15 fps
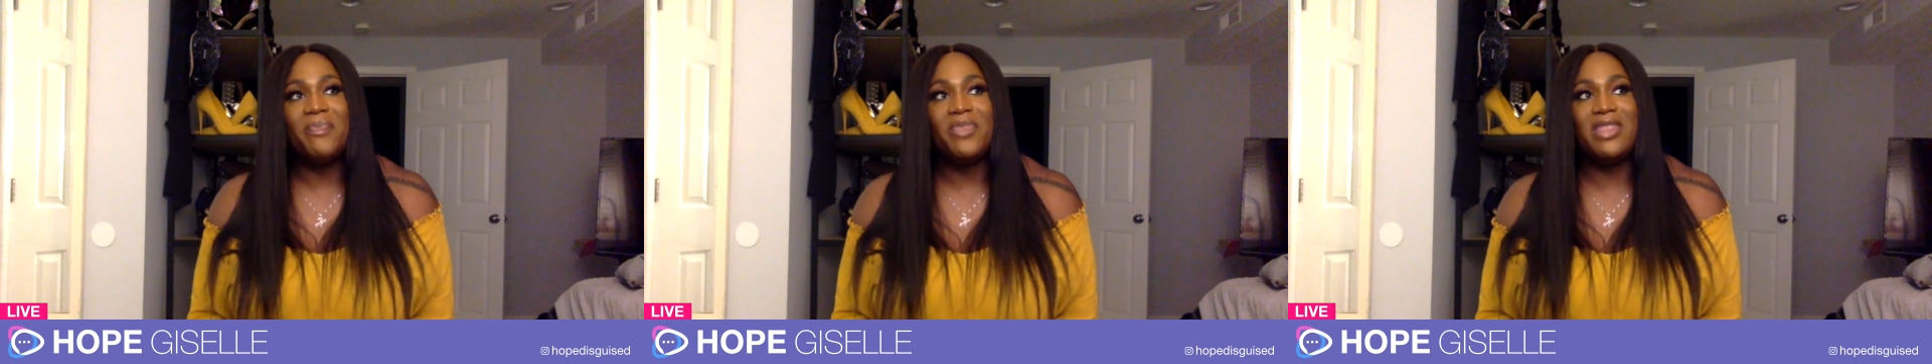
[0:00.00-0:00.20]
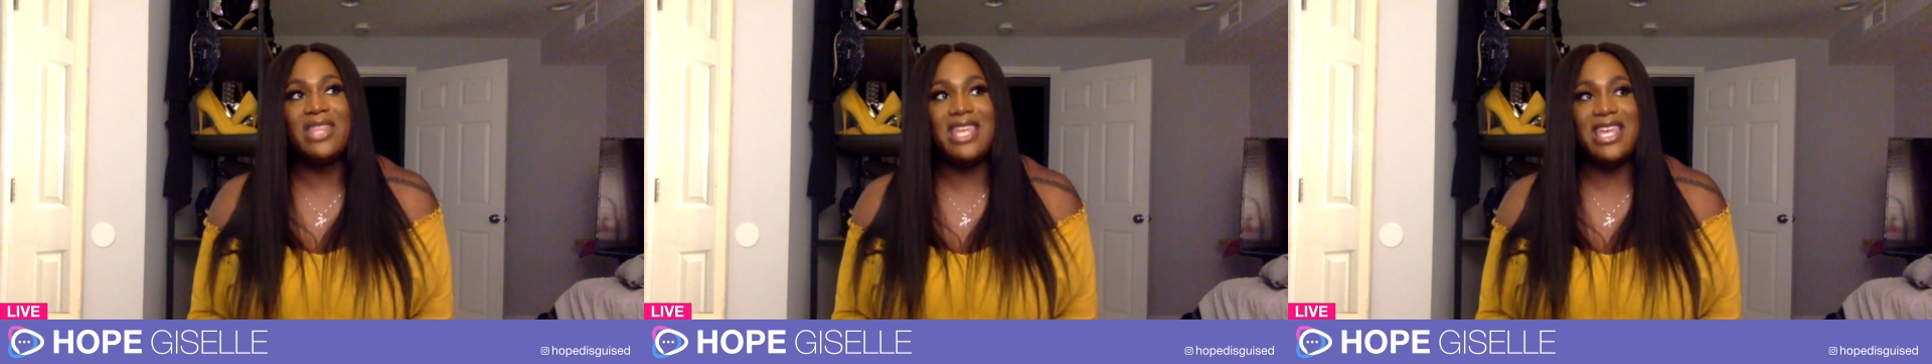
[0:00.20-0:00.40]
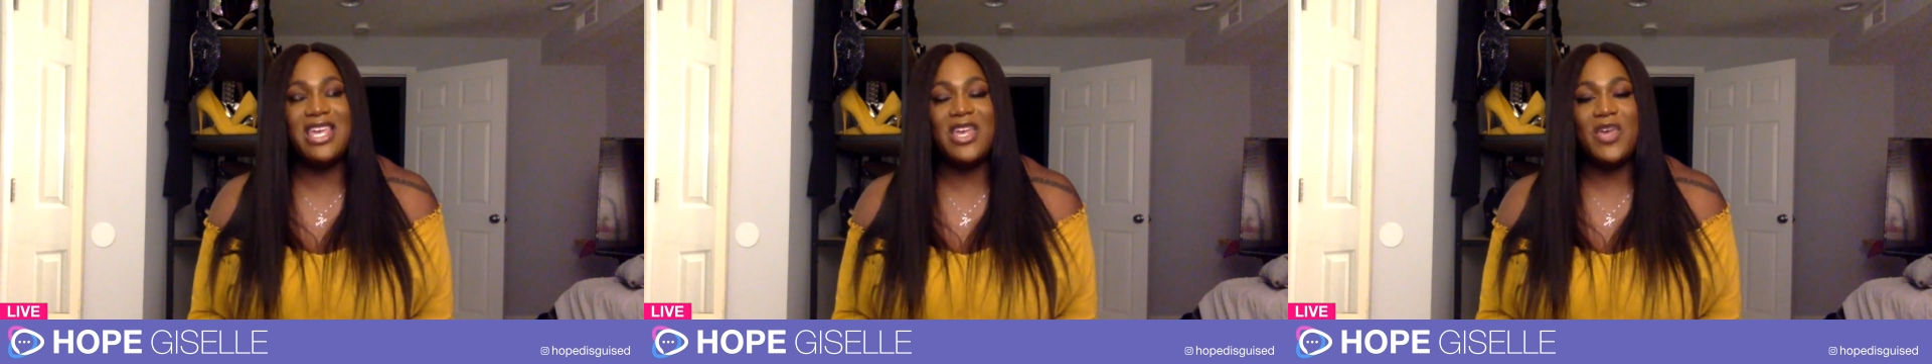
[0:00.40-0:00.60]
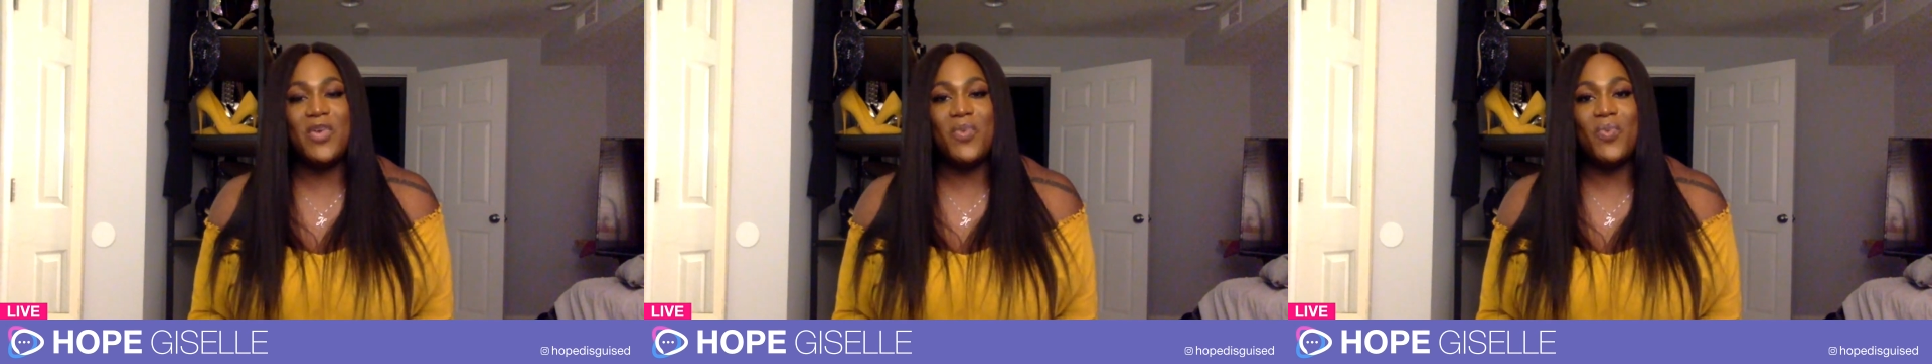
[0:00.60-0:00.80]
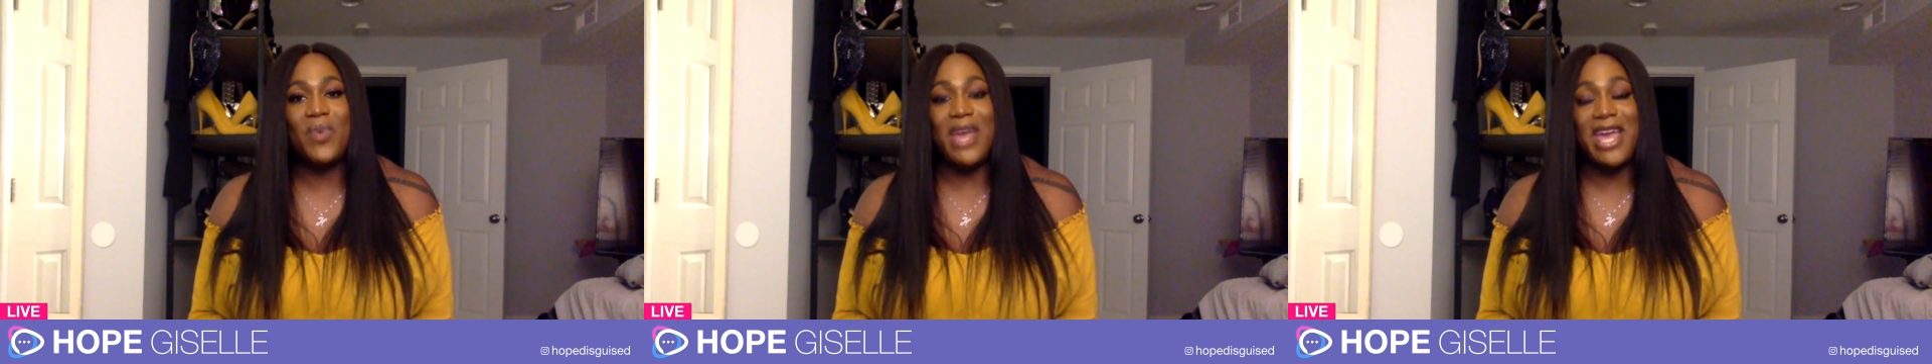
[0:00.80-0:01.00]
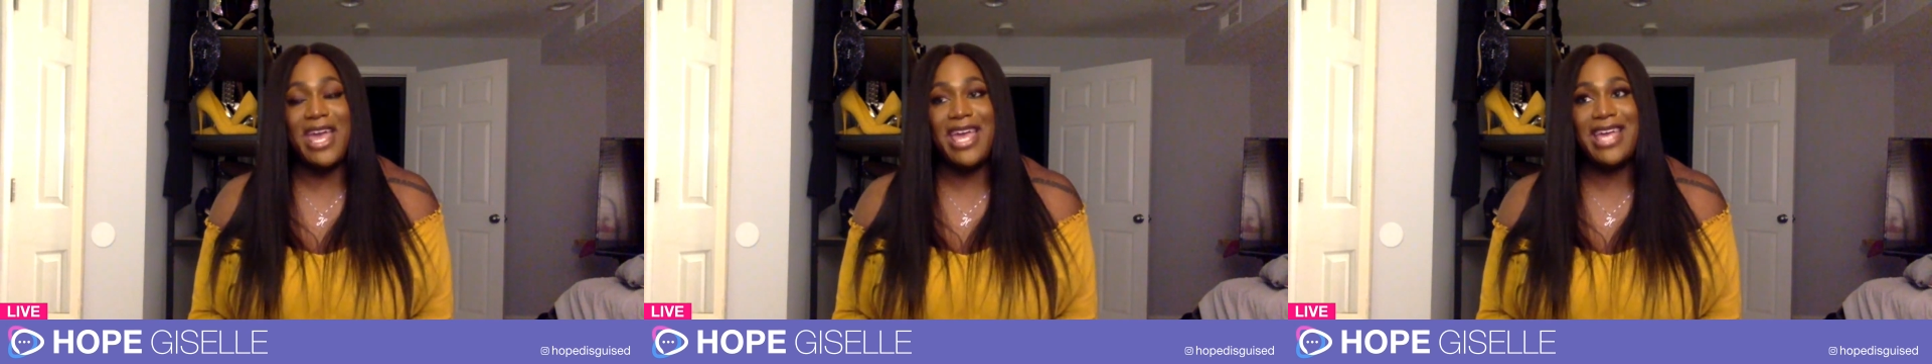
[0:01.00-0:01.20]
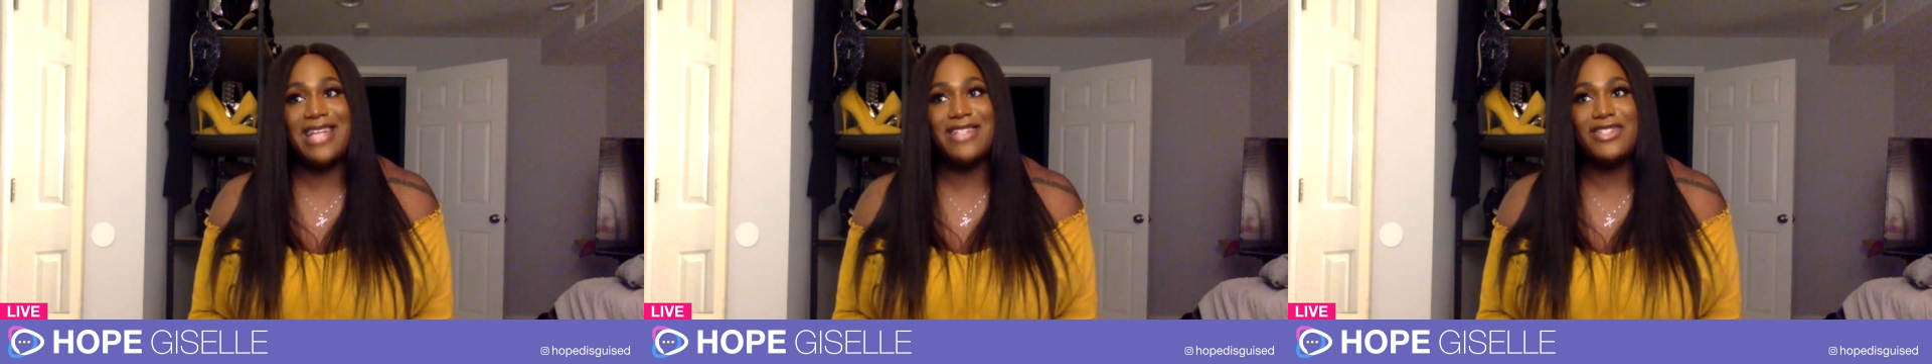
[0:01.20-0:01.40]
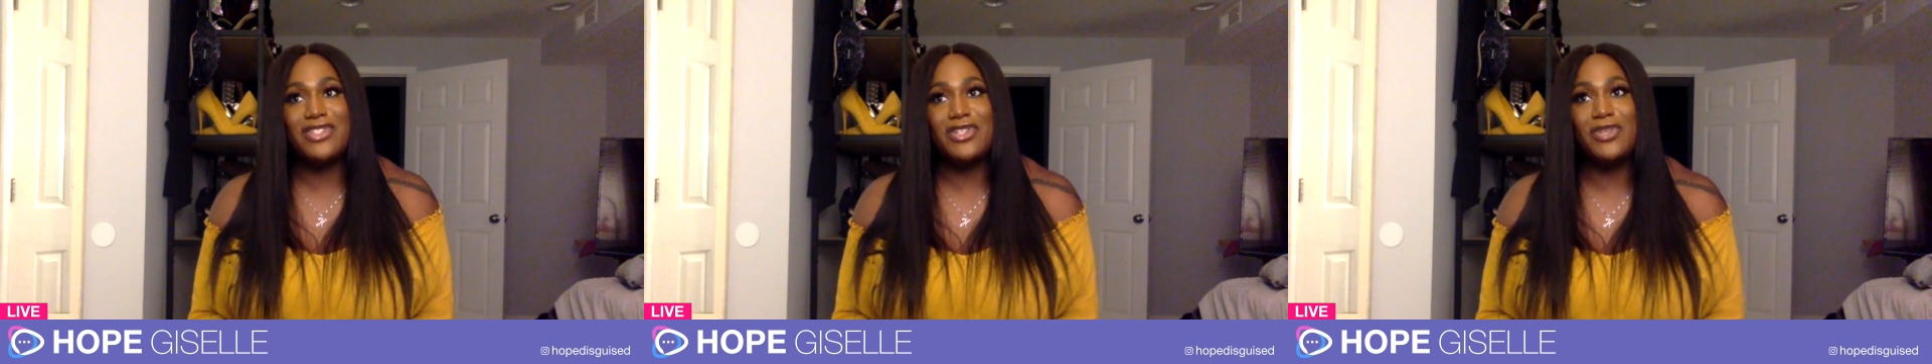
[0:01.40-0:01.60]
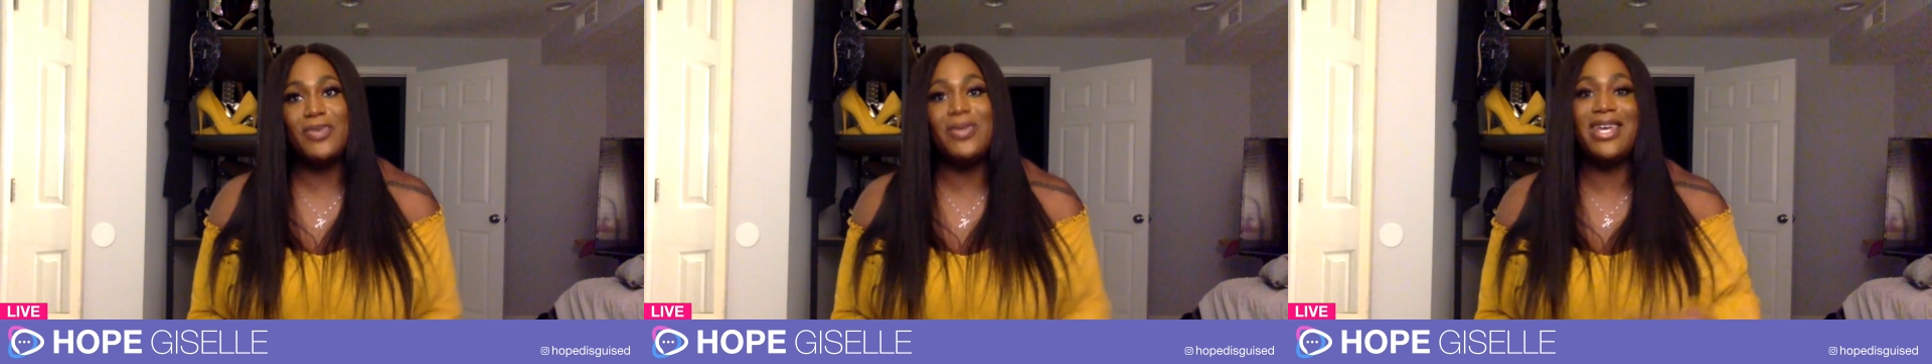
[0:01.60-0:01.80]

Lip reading: the way to